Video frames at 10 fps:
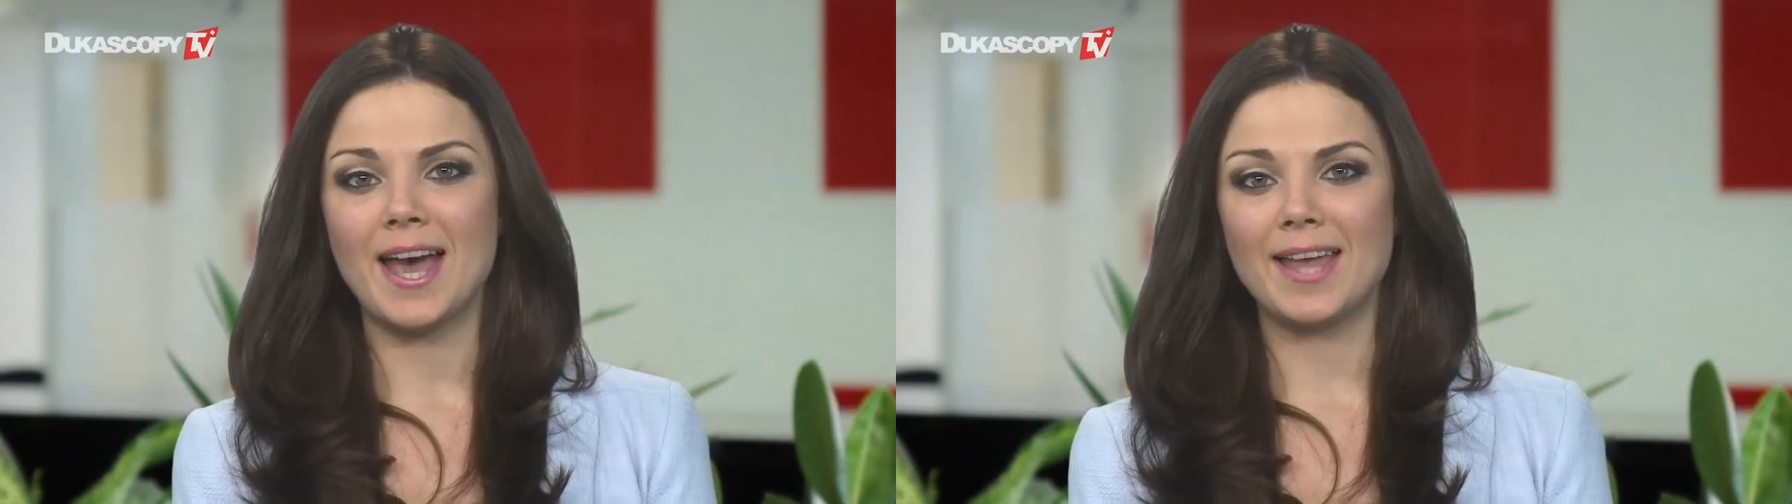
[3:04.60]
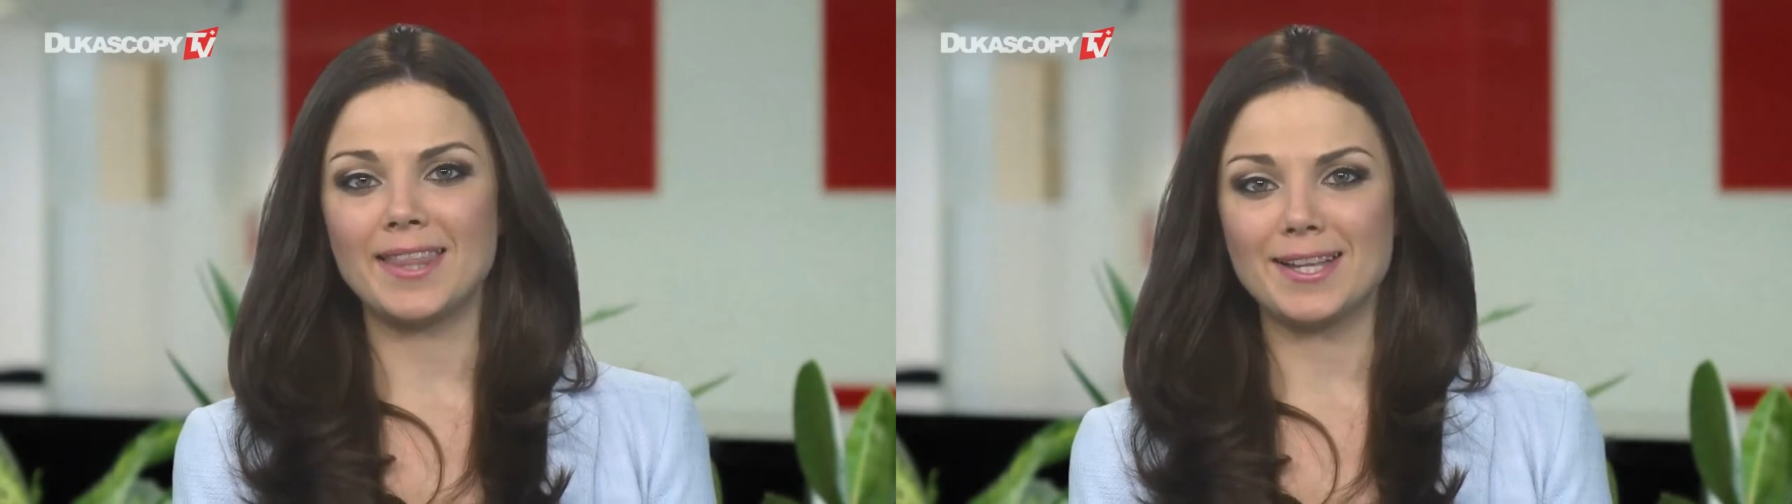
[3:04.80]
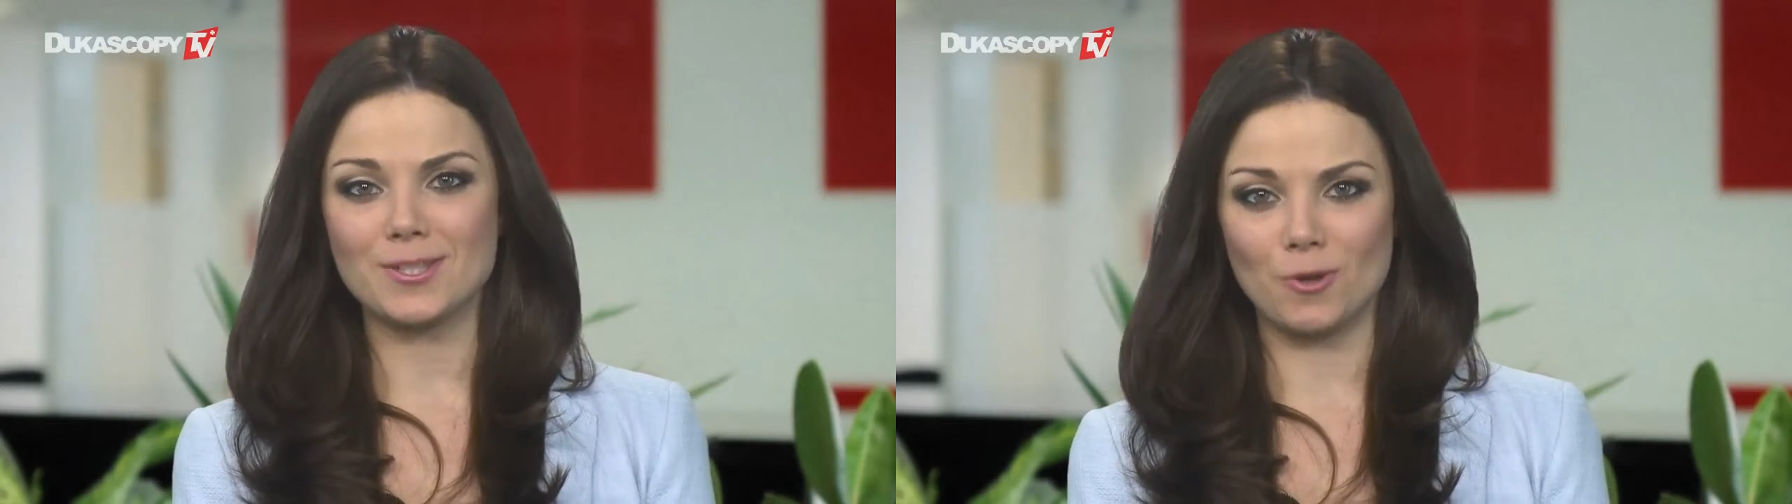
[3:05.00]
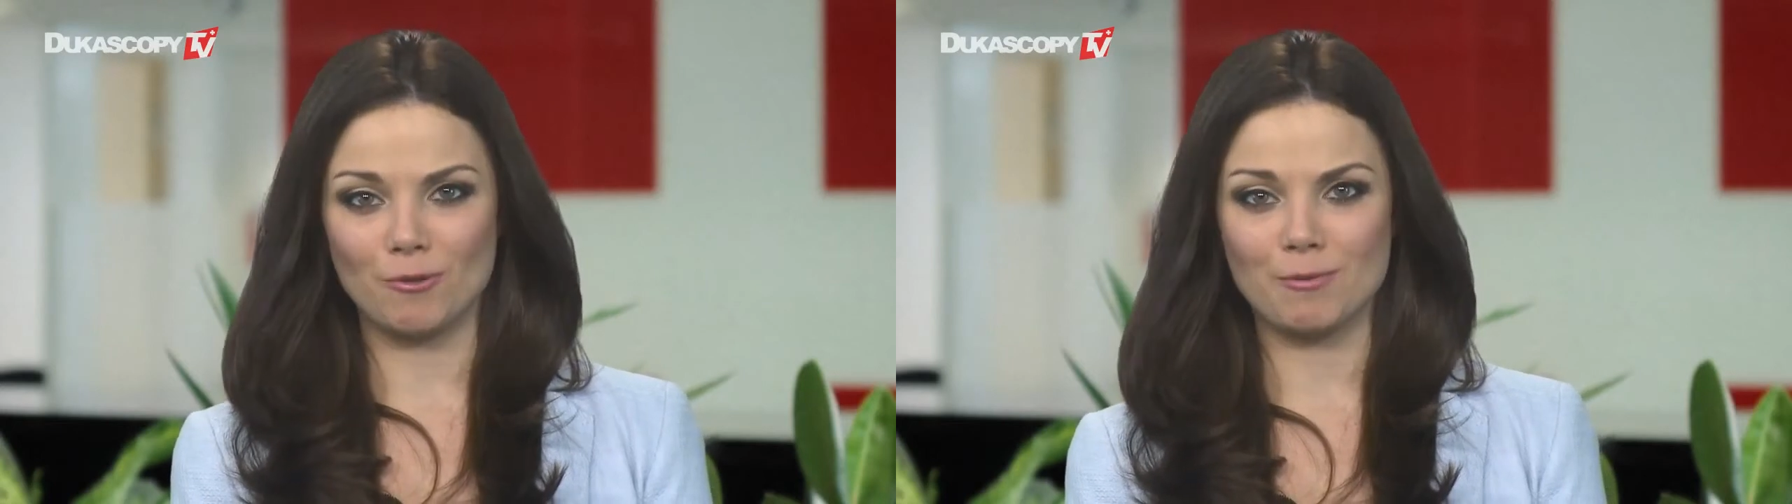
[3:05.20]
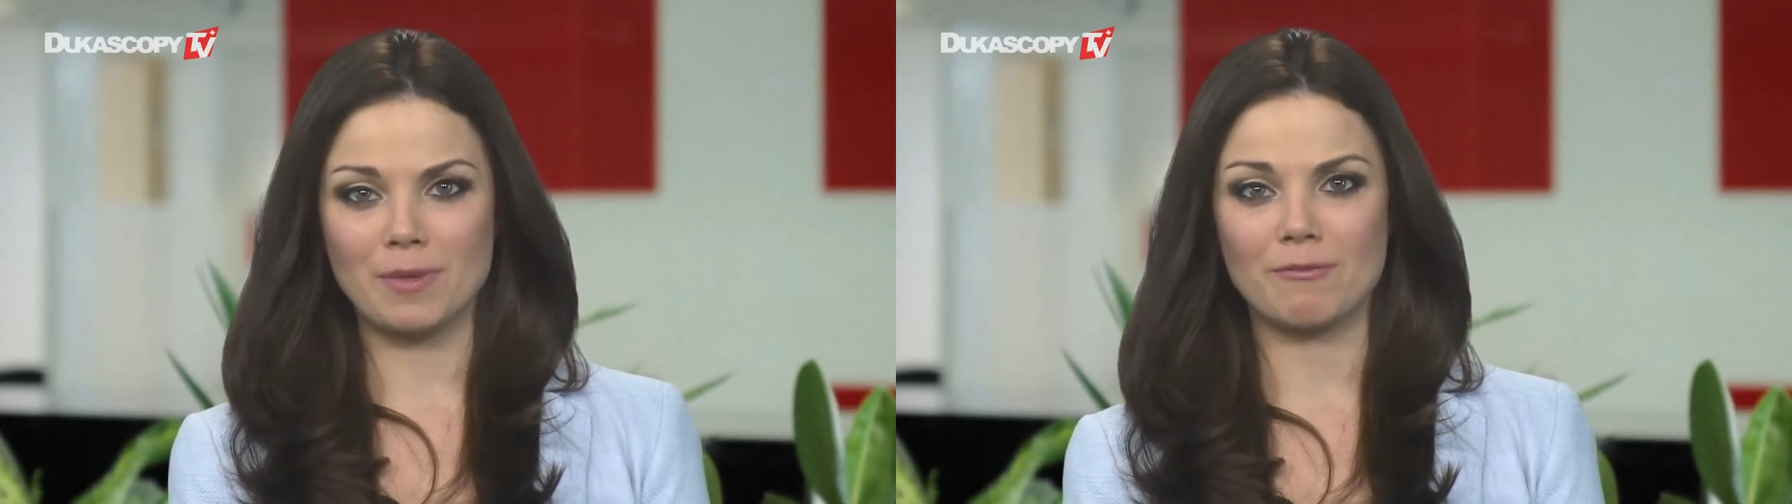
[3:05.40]
And that's
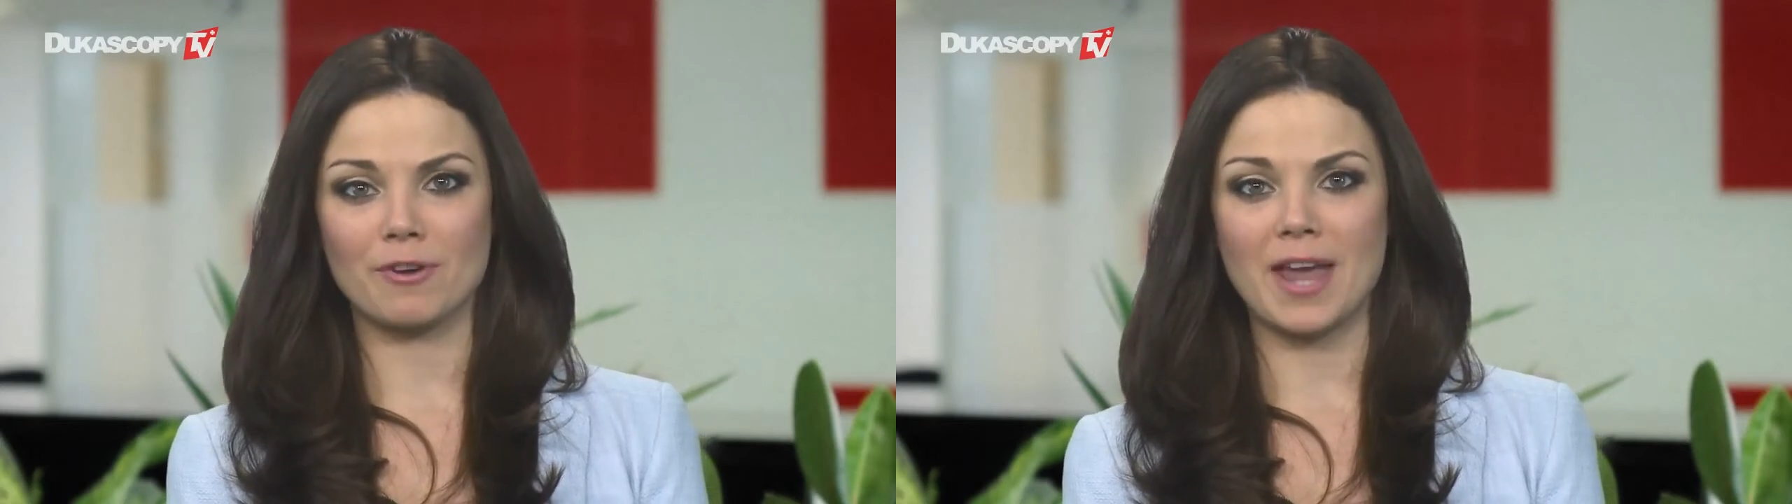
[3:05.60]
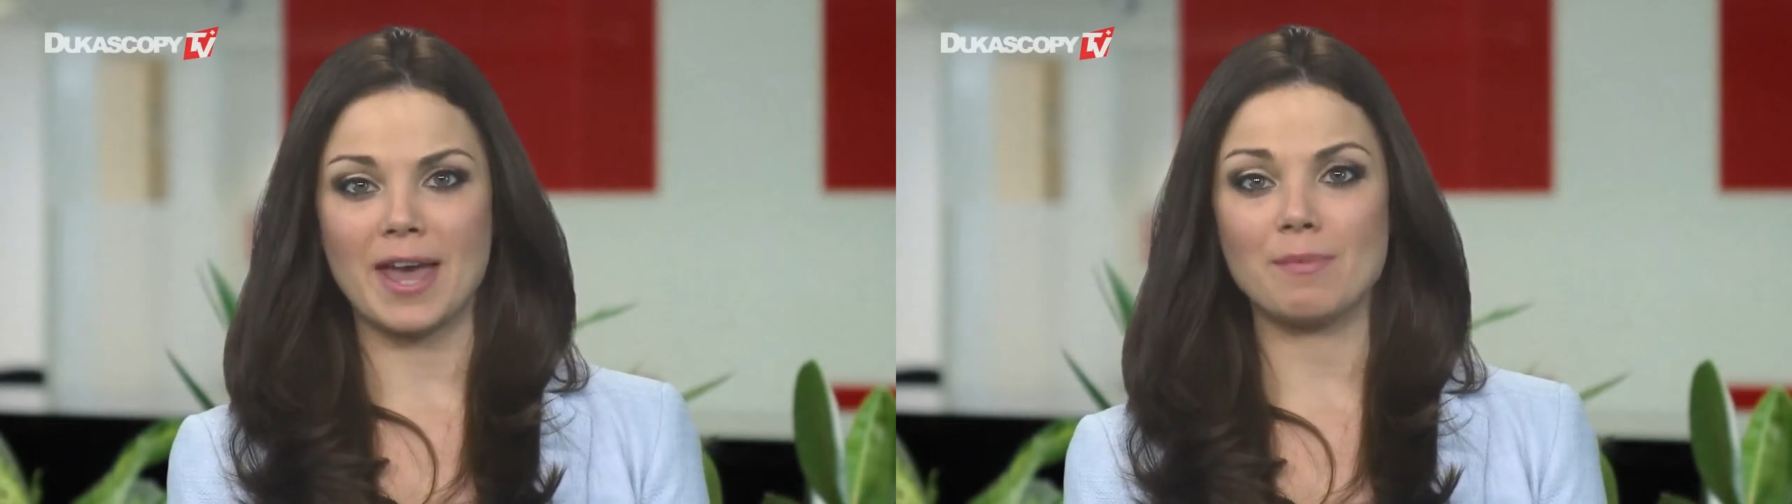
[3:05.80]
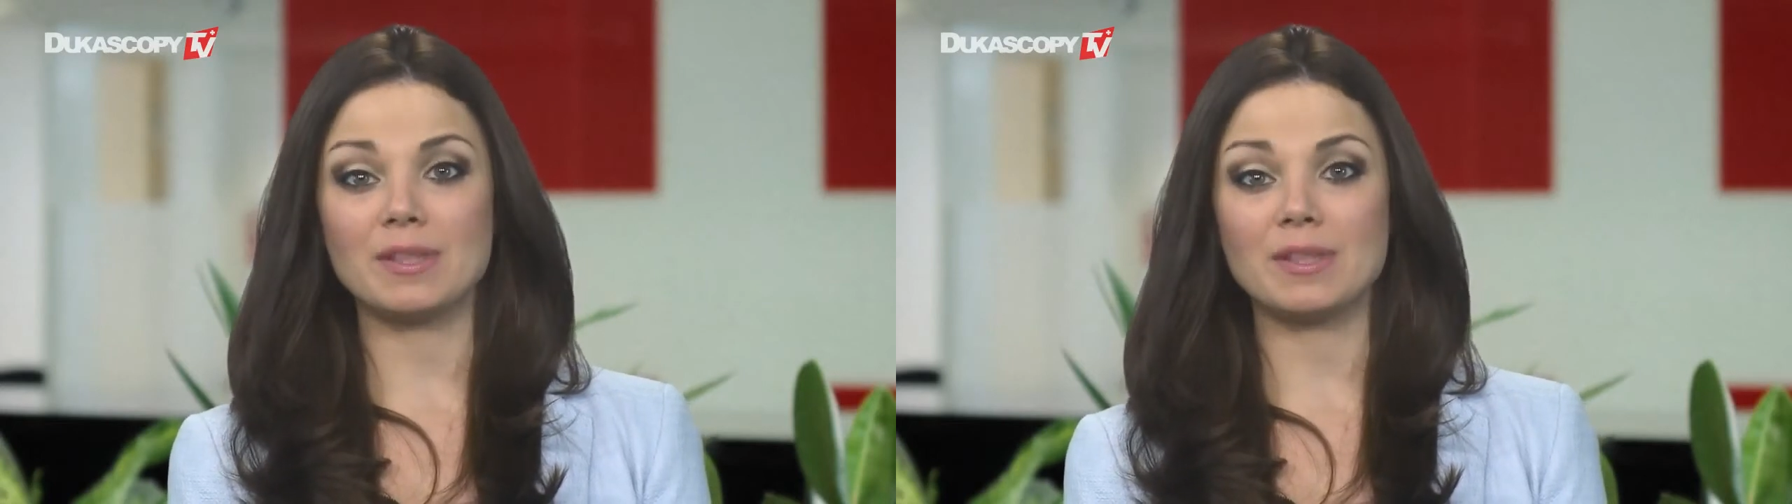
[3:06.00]
all from me for now,